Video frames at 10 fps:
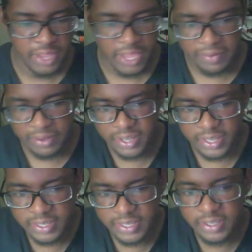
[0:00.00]
If it
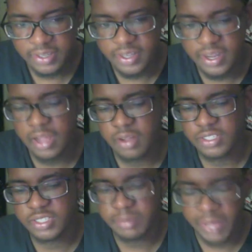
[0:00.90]
doesn't, then I'll
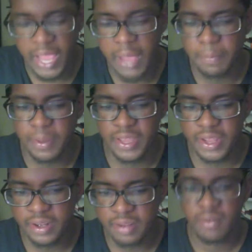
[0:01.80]
just be happy
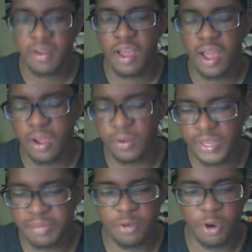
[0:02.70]
and I'll
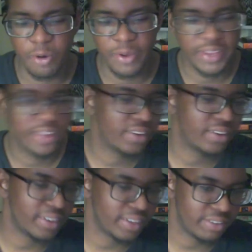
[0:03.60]
keep going and
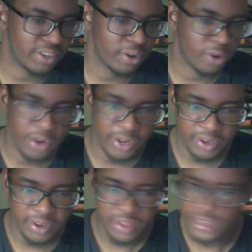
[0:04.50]
living on.